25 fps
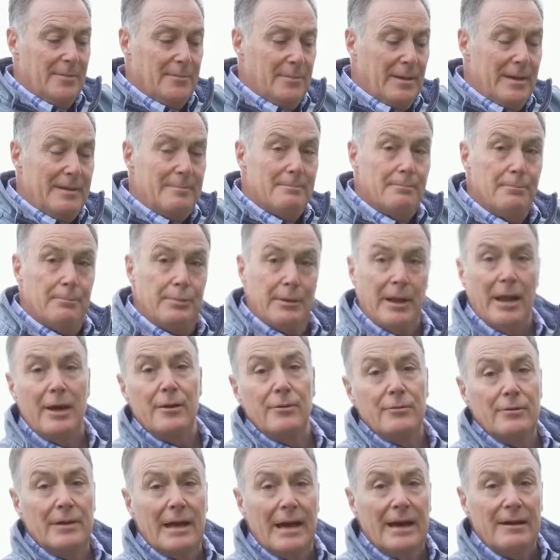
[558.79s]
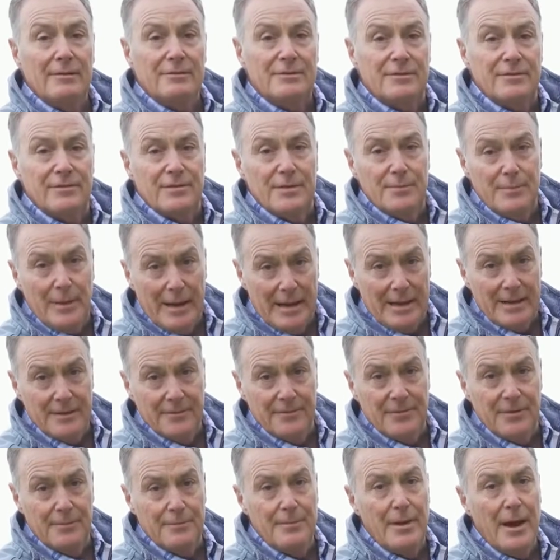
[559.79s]
being blown out of the back
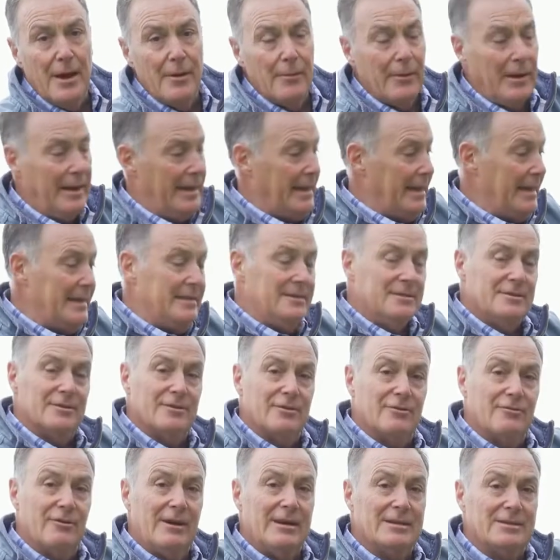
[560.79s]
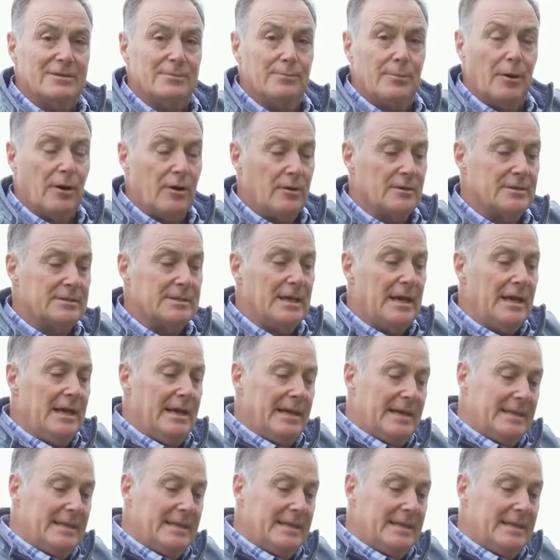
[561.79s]
of the mower into the grass box.